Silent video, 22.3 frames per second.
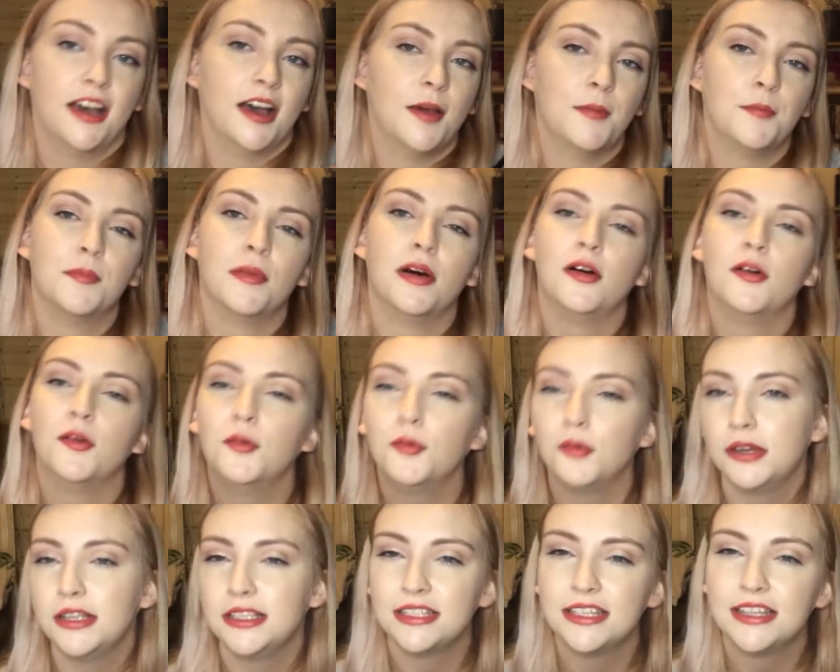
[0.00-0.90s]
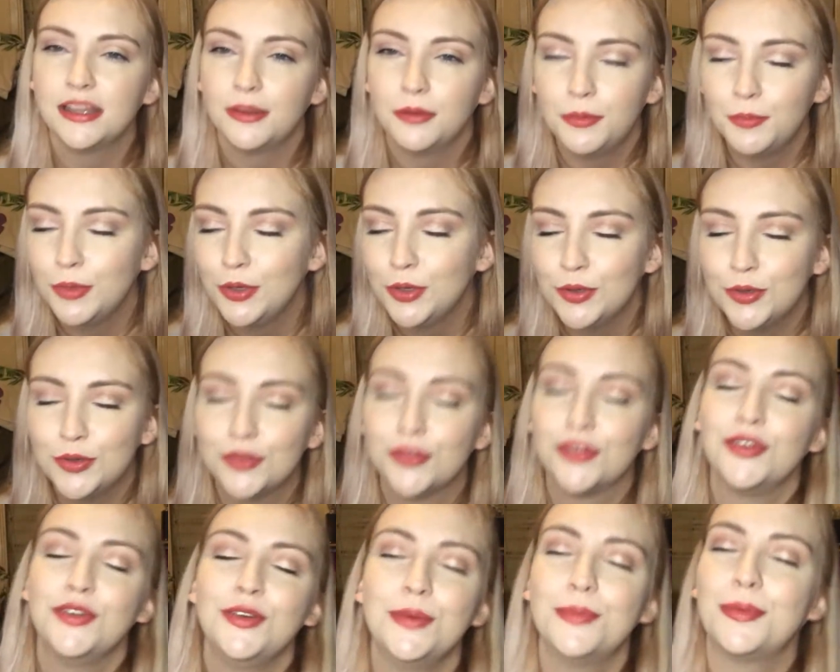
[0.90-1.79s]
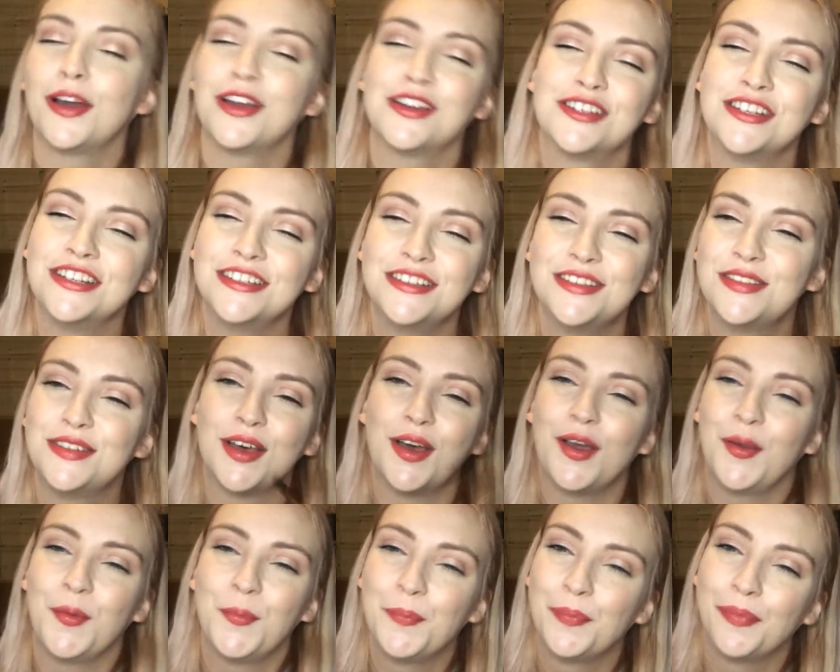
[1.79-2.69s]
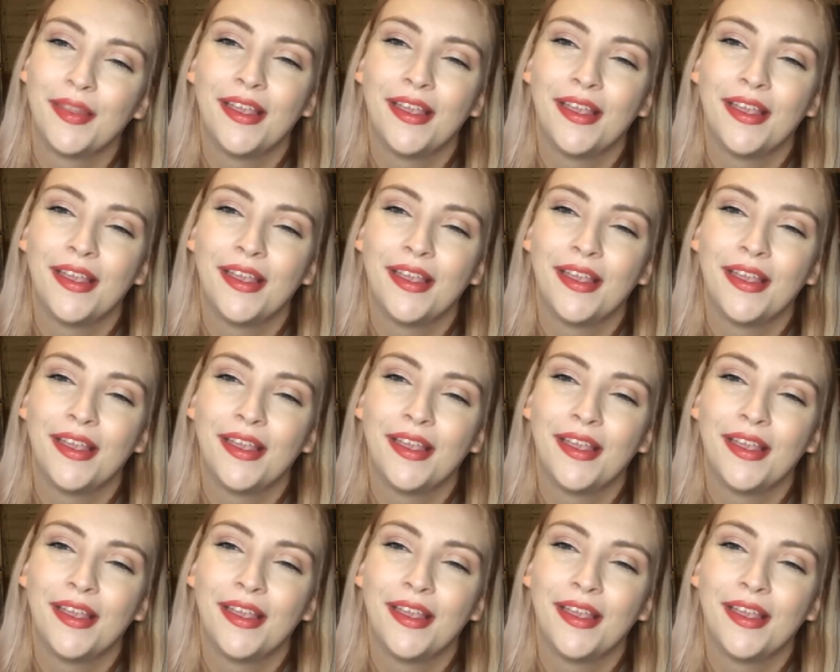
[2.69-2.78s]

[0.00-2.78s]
I'm always in the mood for new brushes, so